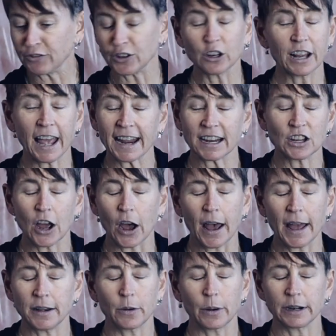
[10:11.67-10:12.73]
If you're like, no,
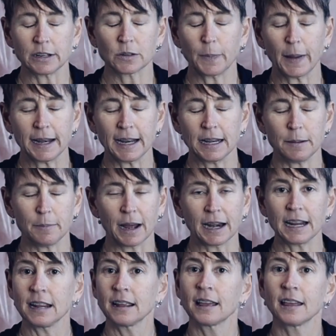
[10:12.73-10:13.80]
I don't want to spend any
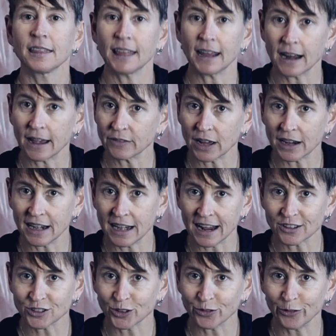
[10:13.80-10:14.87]
money, then I've got an
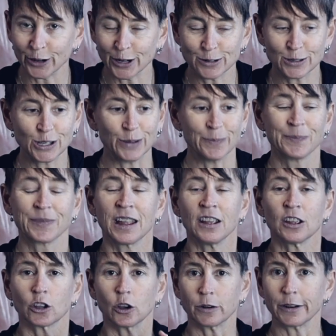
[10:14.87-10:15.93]
answer for you too.
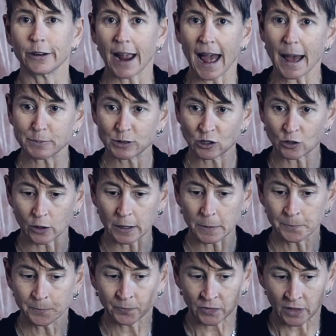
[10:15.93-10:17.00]
Go to your app
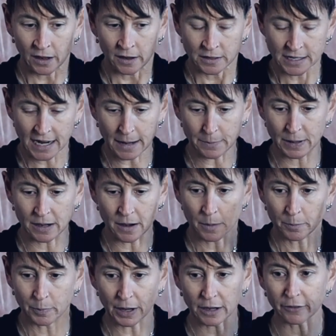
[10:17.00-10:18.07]
store, type in
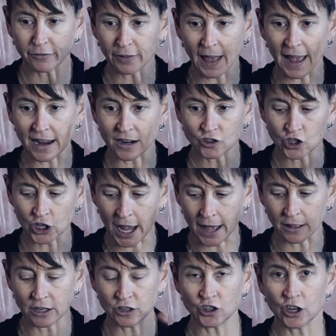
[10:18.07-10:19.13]
Butterfly
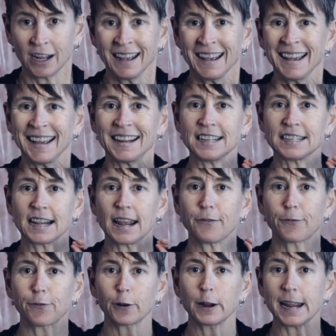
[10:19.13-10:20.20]
Challenge. It is
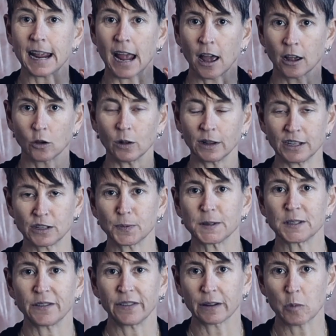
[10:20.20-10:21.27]
a free goalie
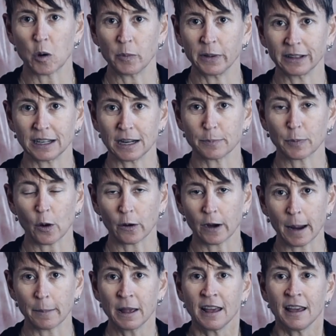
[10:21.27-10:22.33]
specific mobility
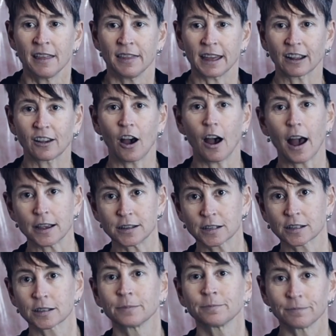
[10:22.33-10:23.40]
program that
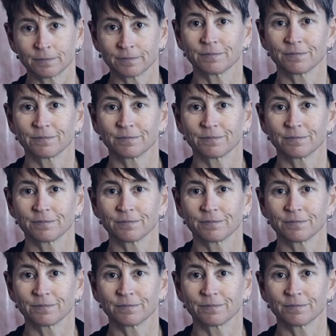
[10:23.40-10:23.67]
costs